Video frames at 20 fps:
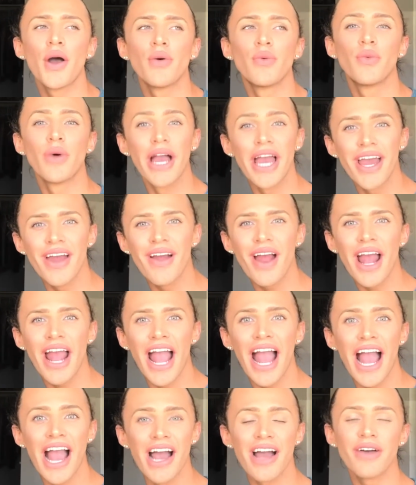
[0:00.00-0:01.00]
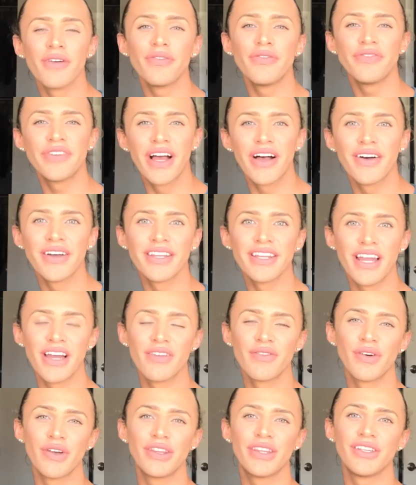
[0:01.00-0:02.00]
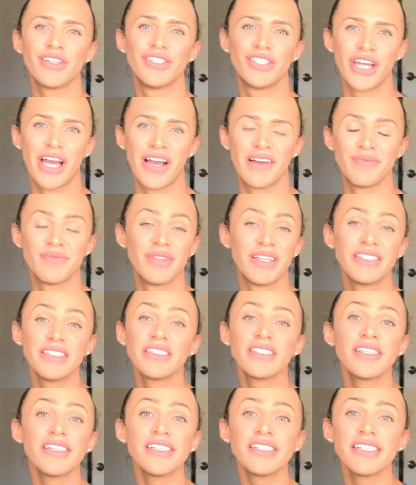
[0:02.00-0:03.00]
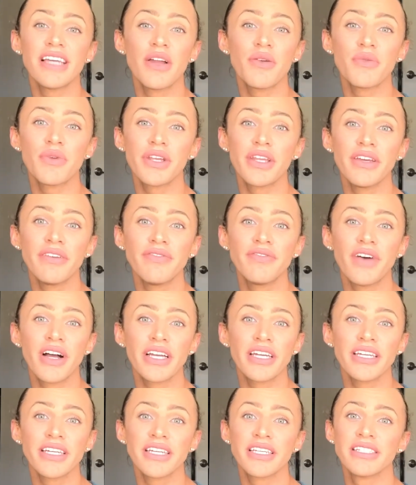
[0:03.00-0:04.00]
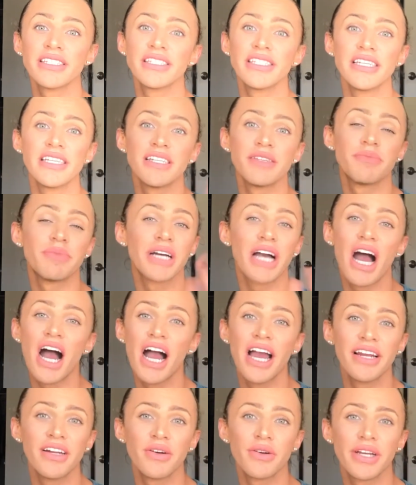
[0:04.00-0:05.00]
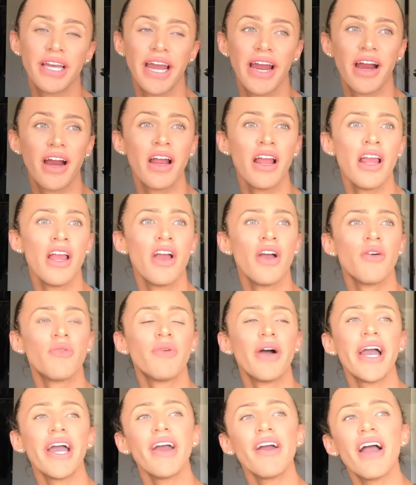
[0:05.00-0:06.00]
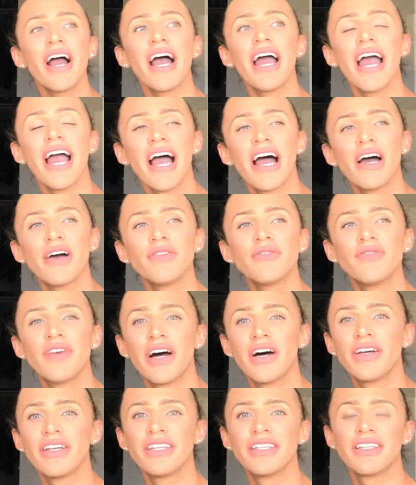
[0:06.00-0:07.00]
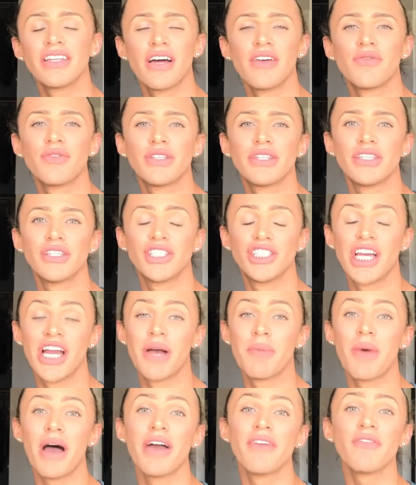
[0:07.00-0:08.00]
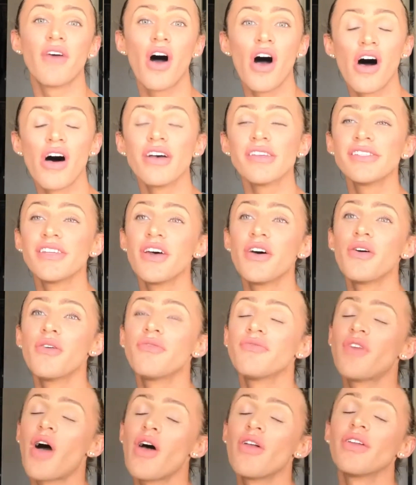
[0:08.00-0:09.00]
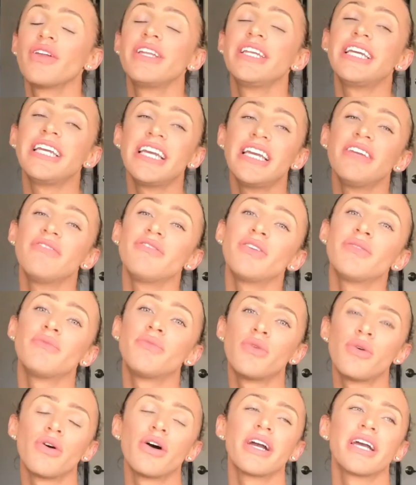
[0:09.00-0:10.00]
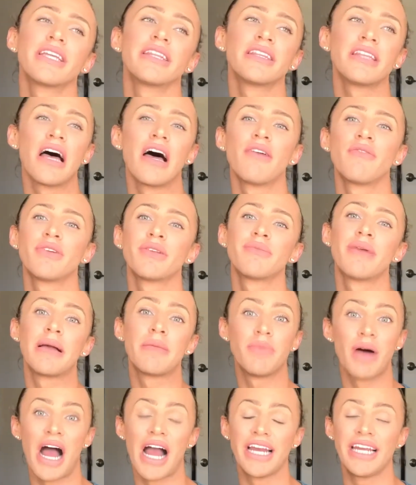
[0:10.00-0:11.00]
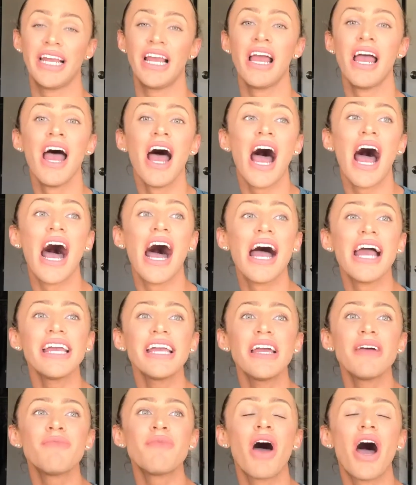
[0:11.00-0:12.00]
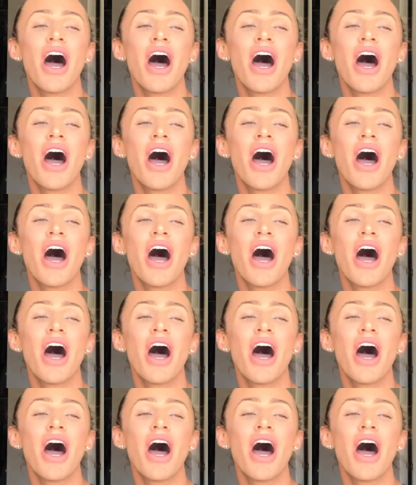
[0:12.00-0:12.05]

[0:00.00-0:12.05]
Where I have fell in love with the gym. This is gonna sound really fucking conceited, but I don't care. Where I have fallen in love with the gym, I've also fallen even more in love with my body. I am